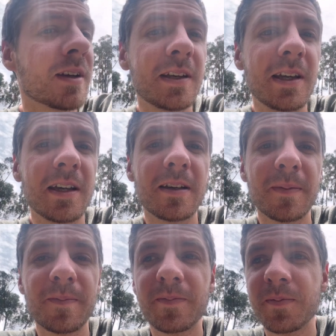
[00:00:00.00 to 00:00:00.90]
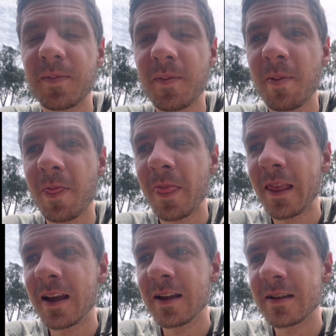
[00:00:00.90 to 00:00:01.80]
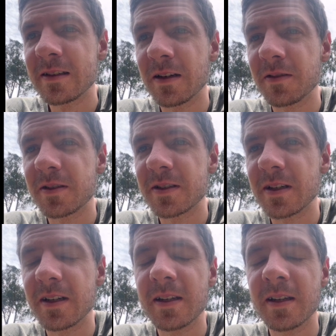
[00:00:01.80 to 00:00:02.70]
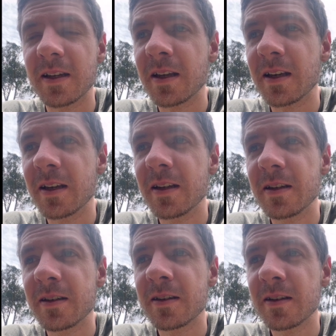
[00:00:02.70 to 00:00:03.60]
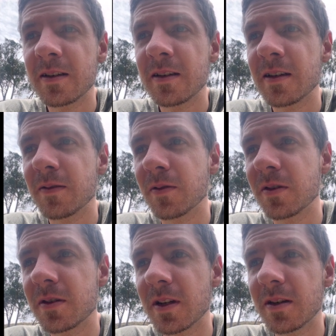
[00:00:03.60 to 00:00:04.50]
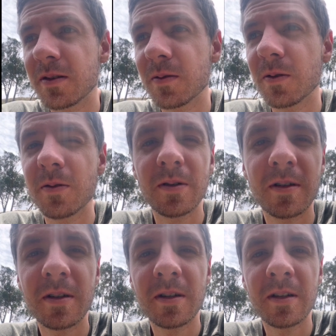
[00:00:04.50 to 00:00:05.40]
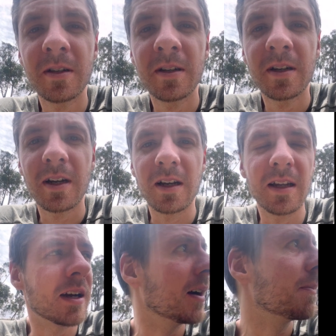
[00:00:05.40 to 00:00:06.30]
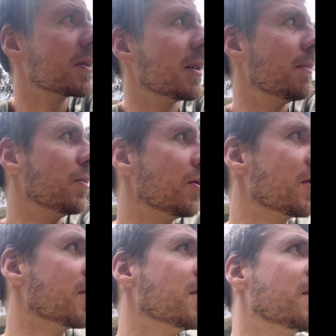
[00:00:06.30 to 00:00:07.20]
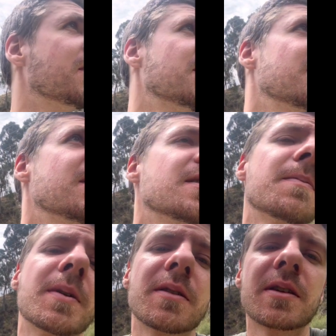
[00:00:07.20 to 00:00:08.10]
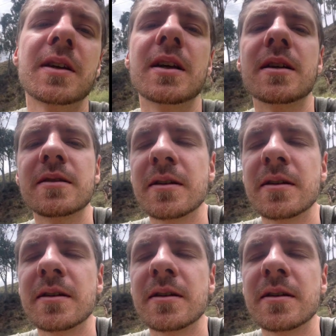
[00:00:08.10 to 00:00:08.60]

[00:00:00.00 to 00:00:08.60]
kick sound design, and I wanted to clear up some myths about the kick.